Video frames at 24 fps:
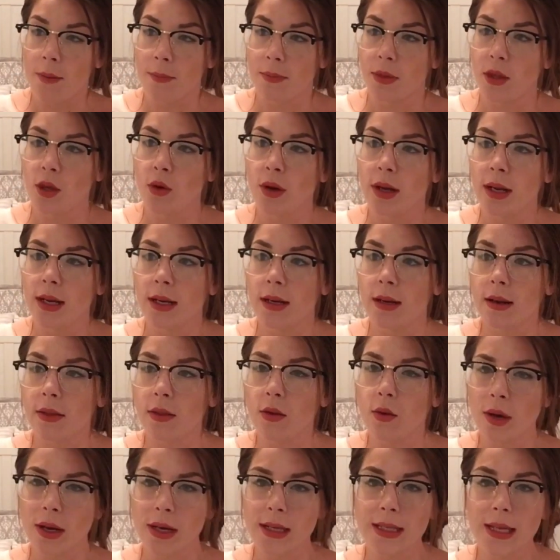You
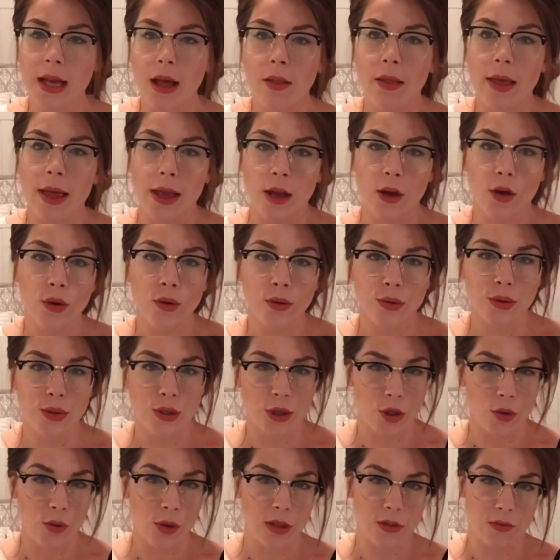can tell like who's
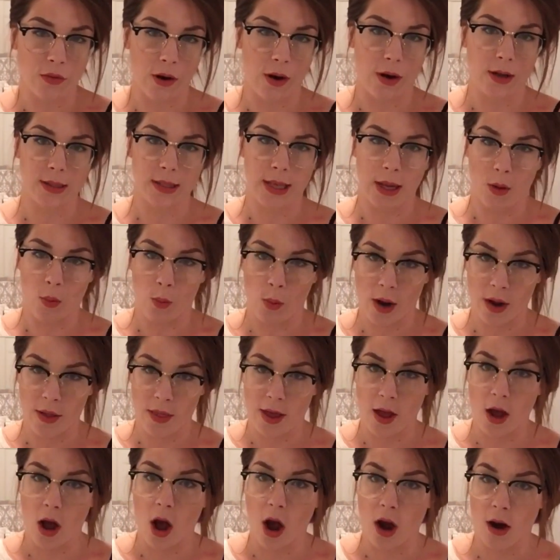who as far as like where
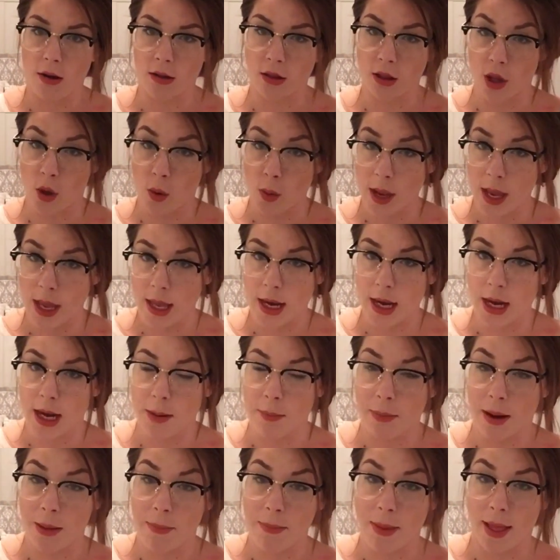they are located in
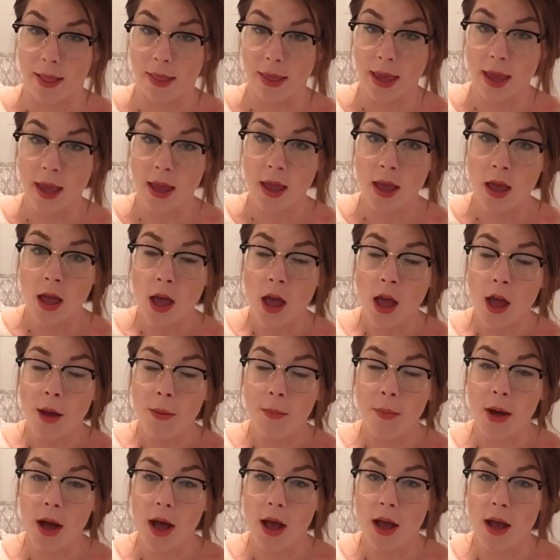my belly,
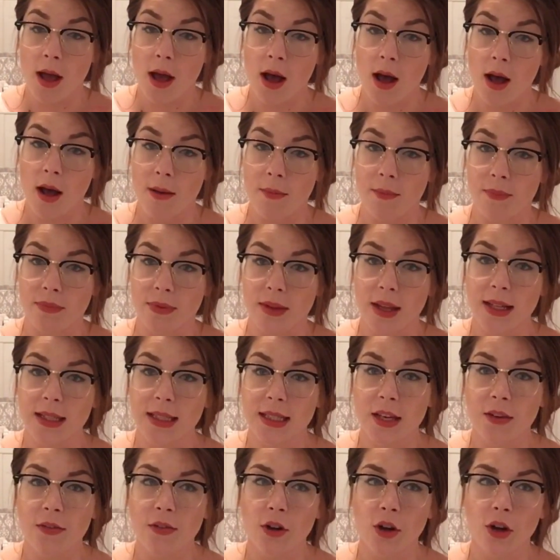but it's
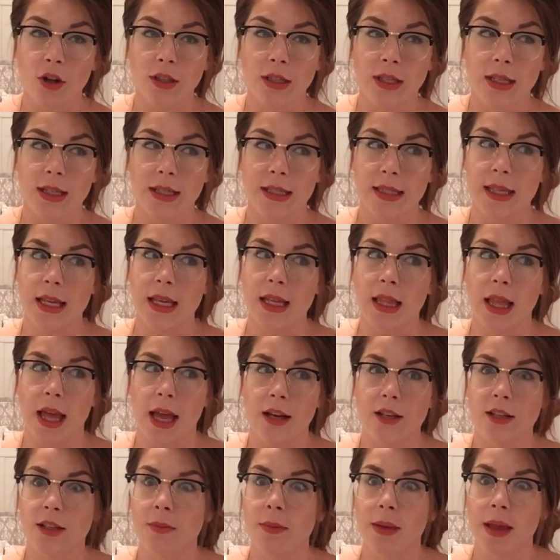difficult to see,
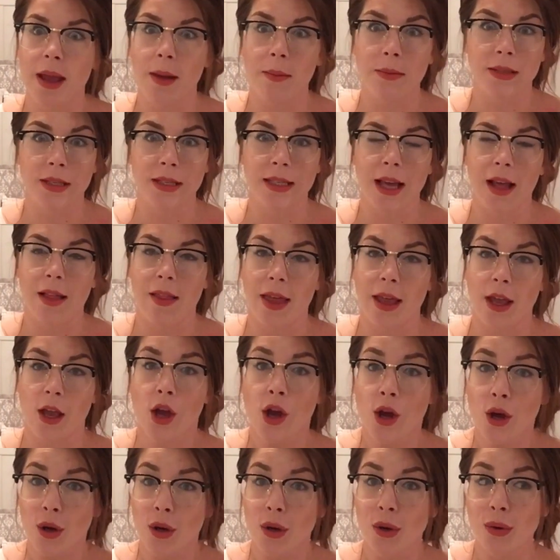like, to be able to tell like
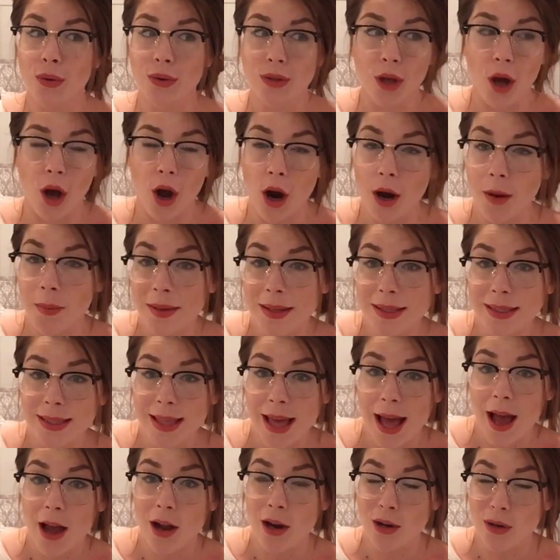whose arm is
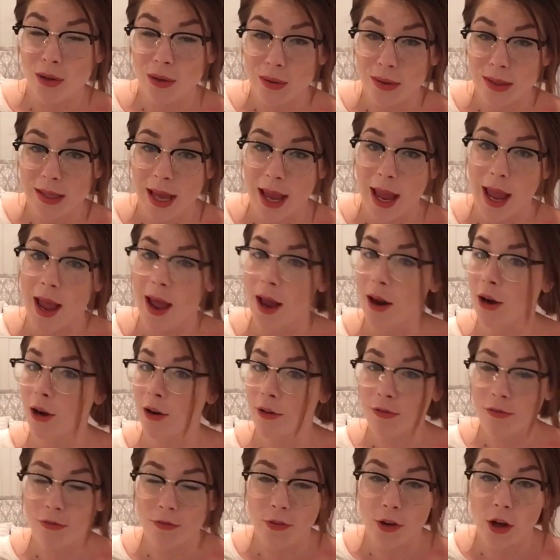that or whose hand or
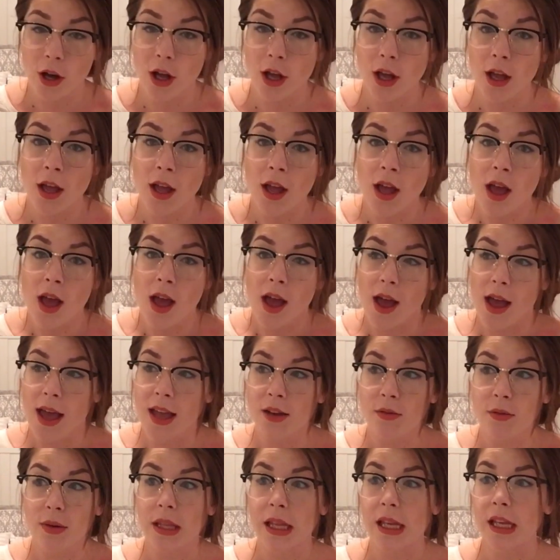foot.
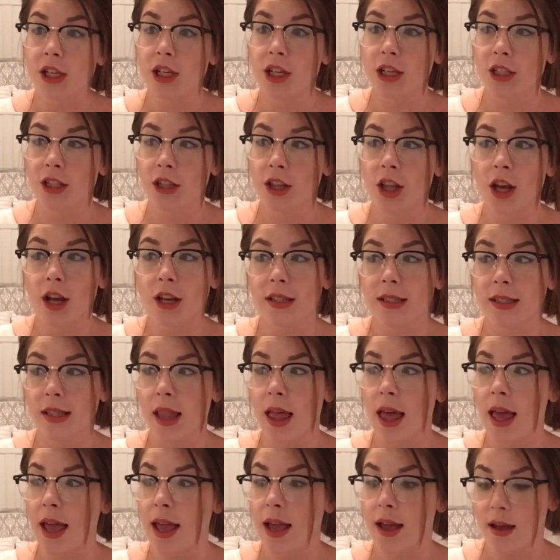It really just looks
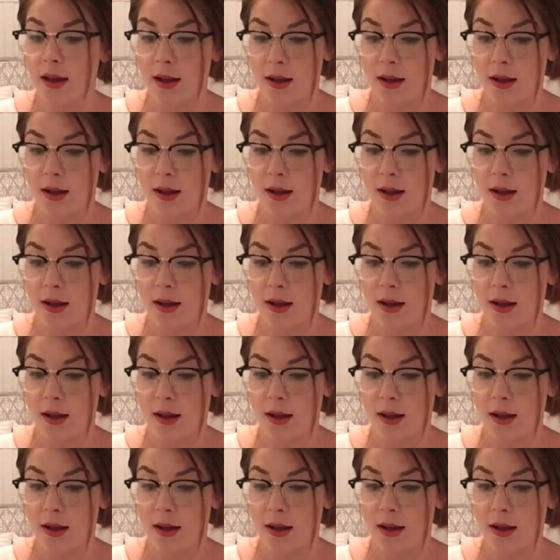like